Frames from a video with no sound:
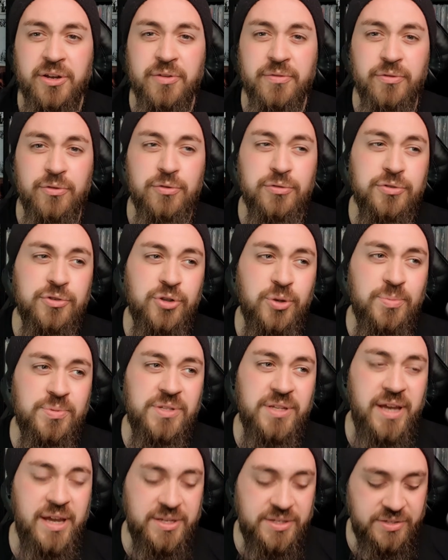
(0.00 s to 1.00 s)
of
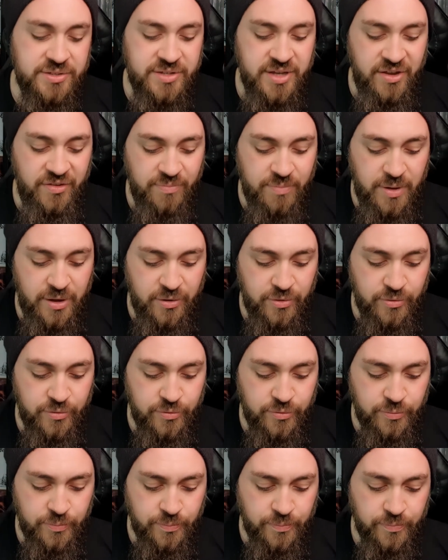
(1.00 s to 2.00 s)
Autopsy-esque death
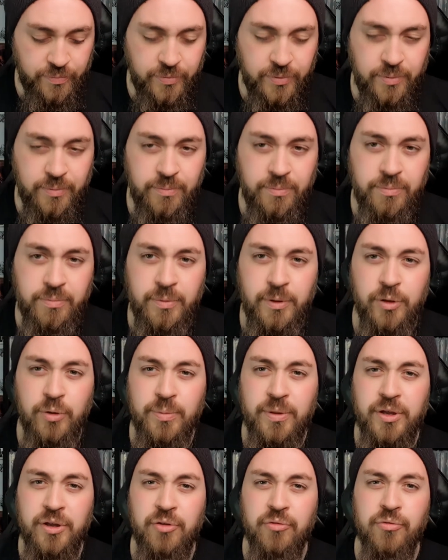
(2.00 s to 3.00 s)
metal, a little
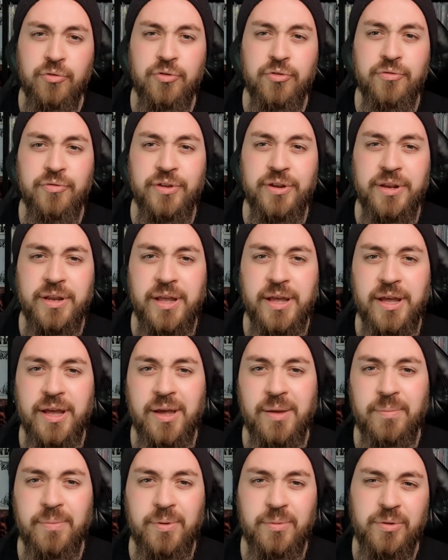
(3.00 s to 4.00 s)
bit of groove in
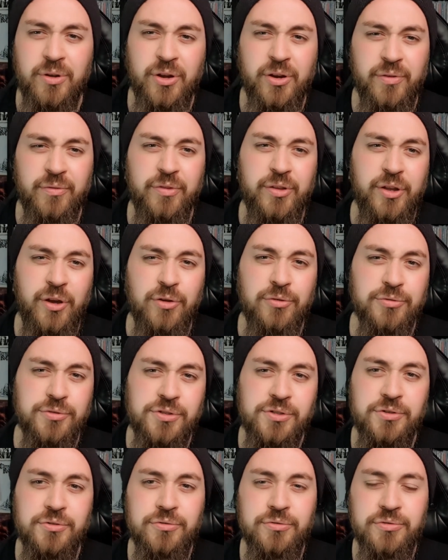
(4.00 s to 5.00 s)
there, but kind of the old
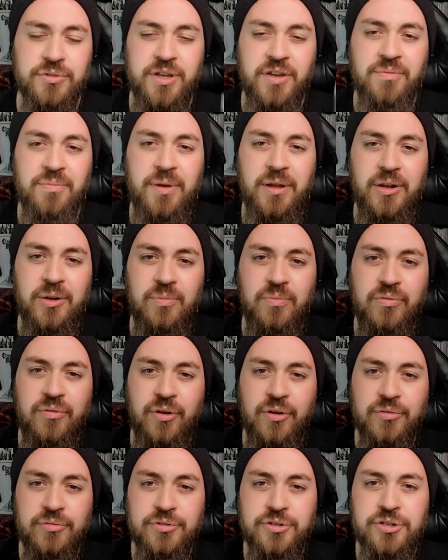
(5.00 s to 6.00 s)
school death metal
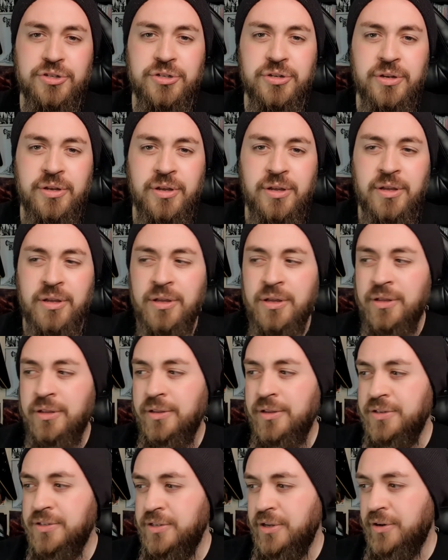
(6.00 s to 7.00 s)
approach.
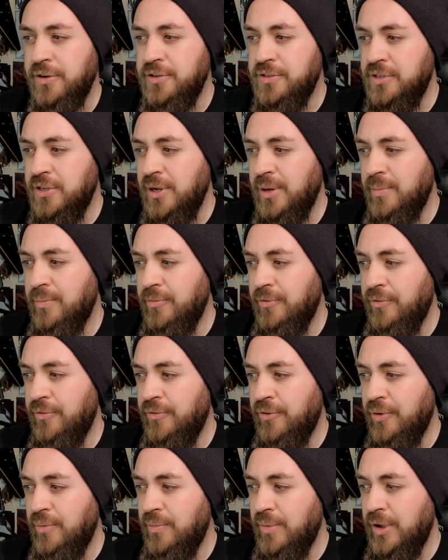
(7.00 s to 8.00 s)
These guys come
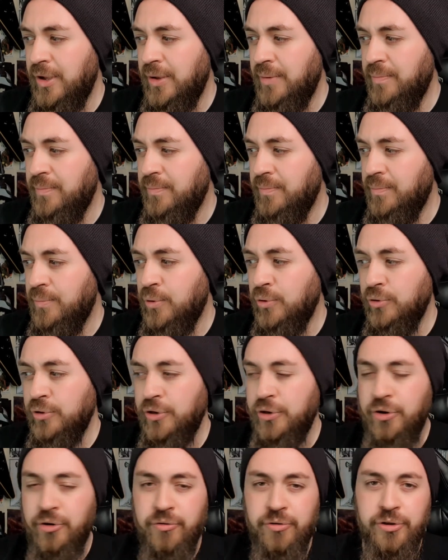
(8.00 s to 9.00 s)
from
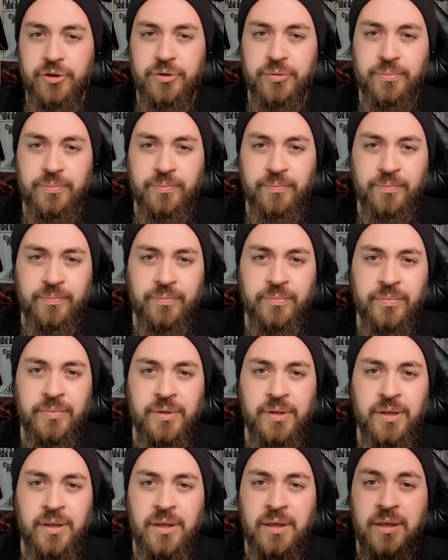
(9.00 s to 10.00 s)
Portland, Oregon.
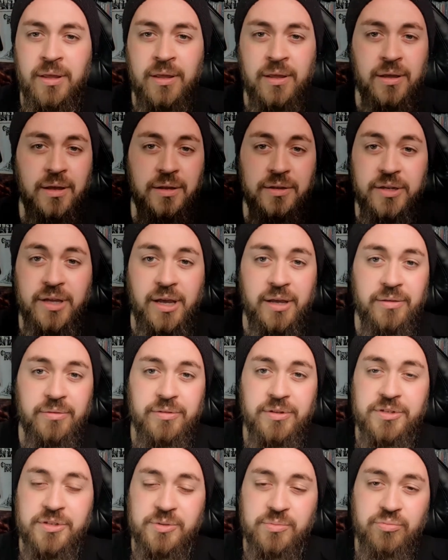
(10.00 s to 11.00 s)
And yeah,
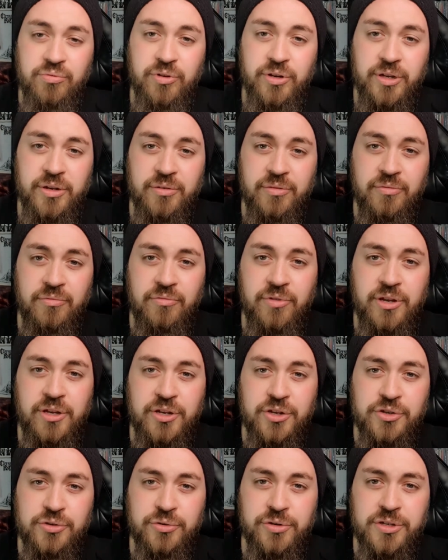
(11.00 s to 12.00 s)
this is brilliant. Really
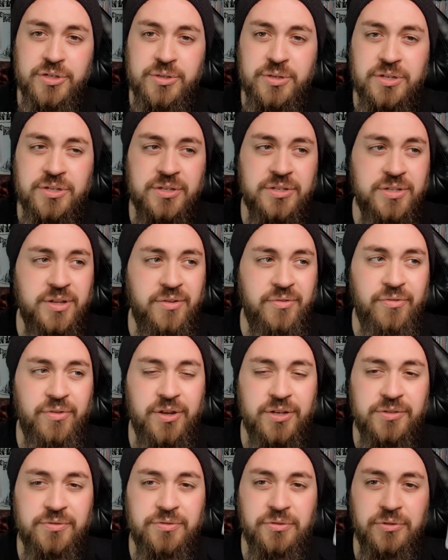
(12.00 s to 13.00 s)
enjoying this. This is their
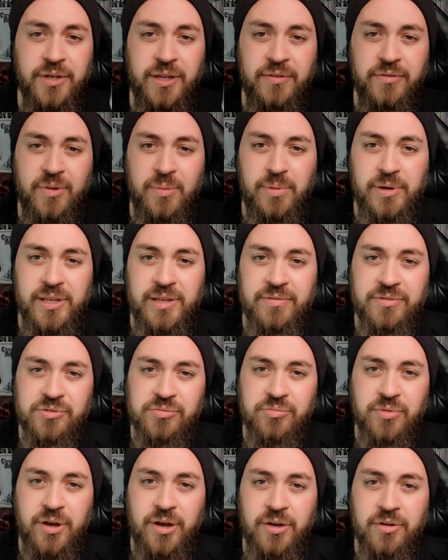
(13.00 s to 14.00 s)
first full length, I believe, as
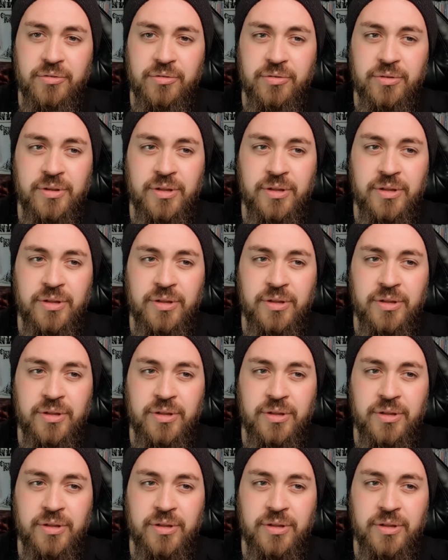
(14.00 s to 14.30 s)
well.